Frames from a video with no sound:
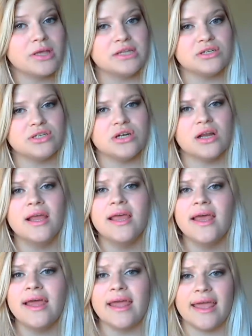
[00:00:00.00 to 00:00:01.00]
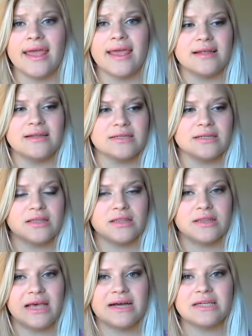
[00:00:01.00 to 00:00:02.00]
conditioner, and
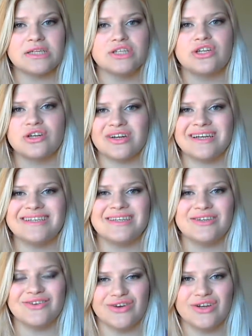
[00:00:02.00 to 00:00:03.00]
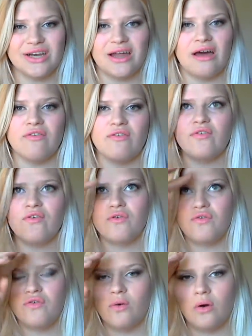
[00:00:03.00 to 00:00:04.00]
that conditioner isn't good enough
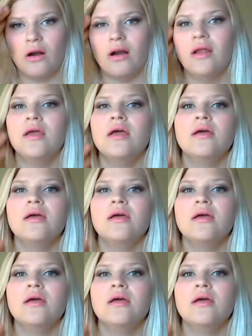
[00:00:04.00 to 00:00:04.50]
for